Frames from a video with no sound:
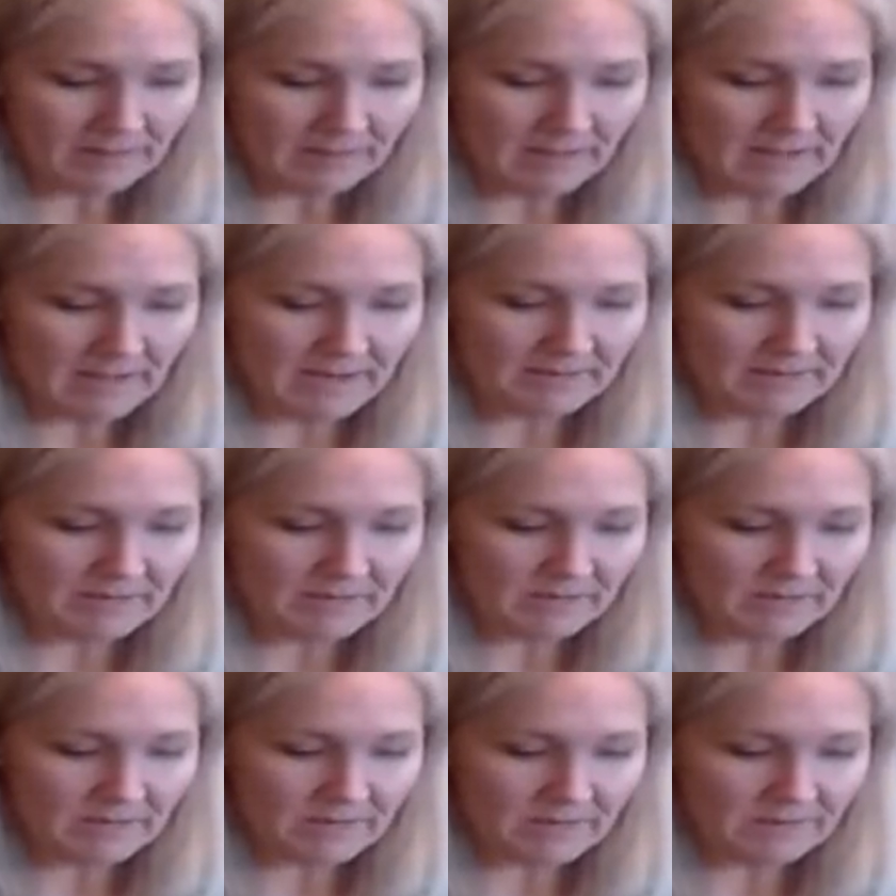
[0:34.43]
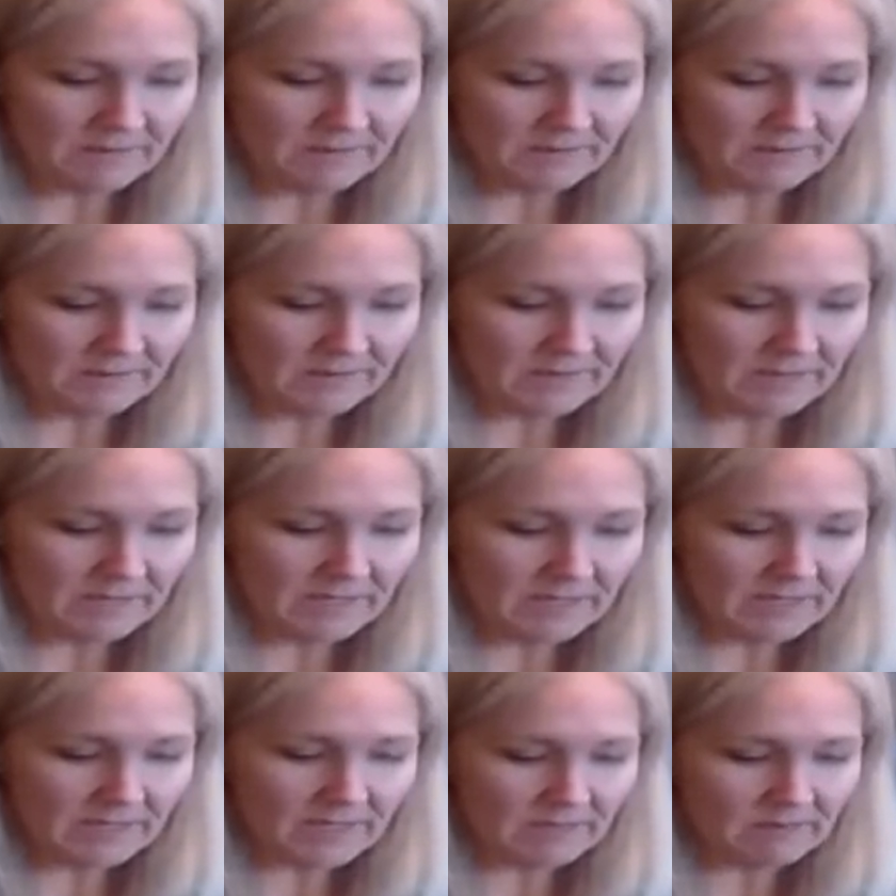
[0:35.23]
I've never done a 15
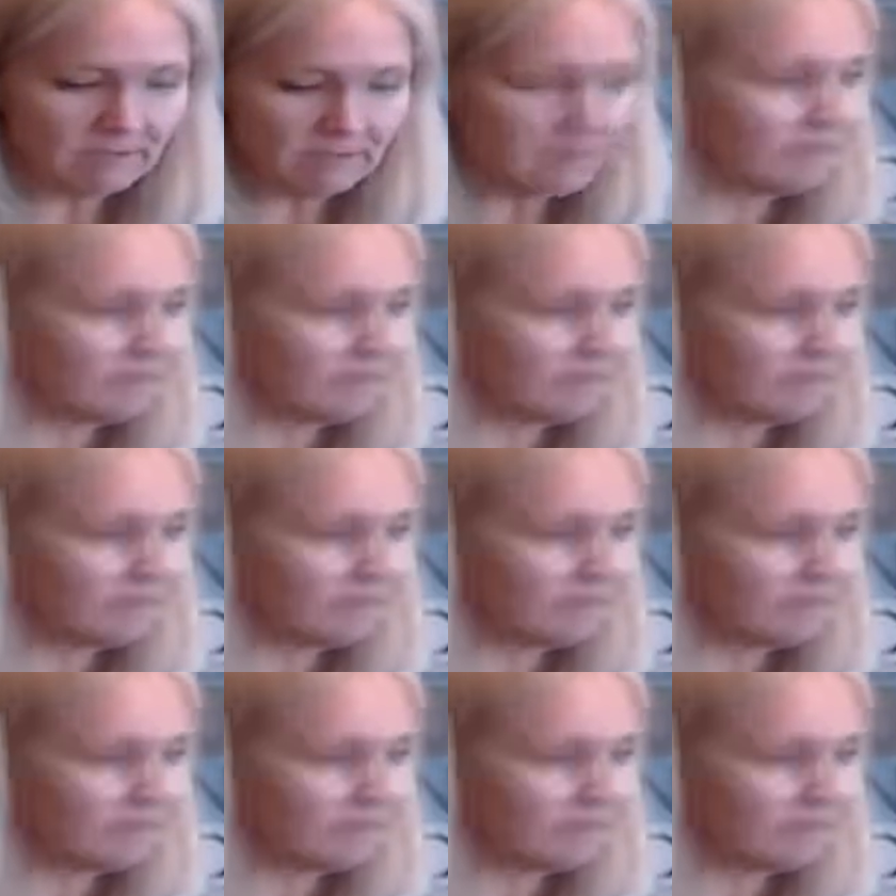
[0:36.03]
ounce,